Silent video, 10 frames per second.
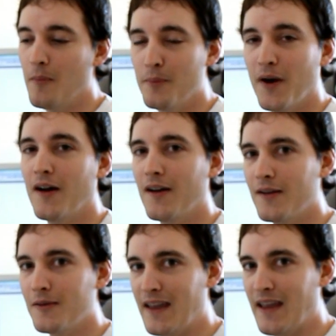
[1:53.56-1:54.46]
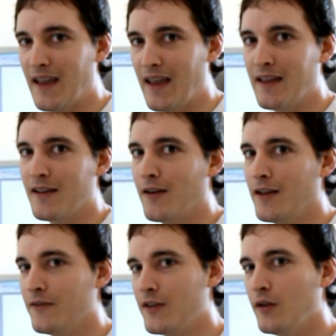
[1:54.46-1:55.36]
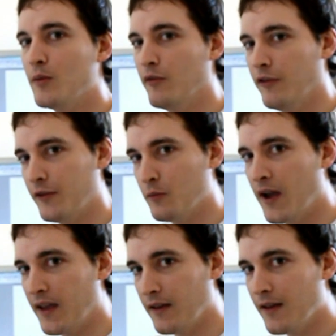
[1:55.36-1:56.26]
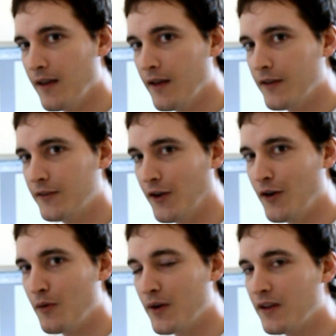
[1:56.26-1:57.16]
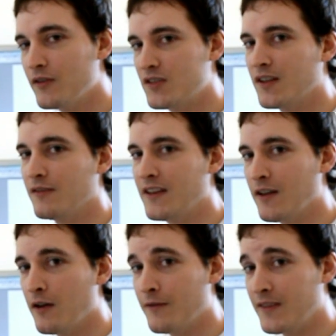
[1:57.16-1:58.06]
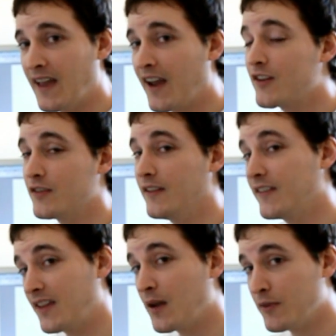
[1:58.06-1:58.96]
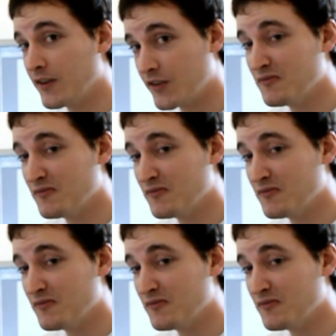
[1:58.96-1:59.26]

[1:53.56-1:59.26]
but in a kind of humorous way. So I don't generally go for the actual established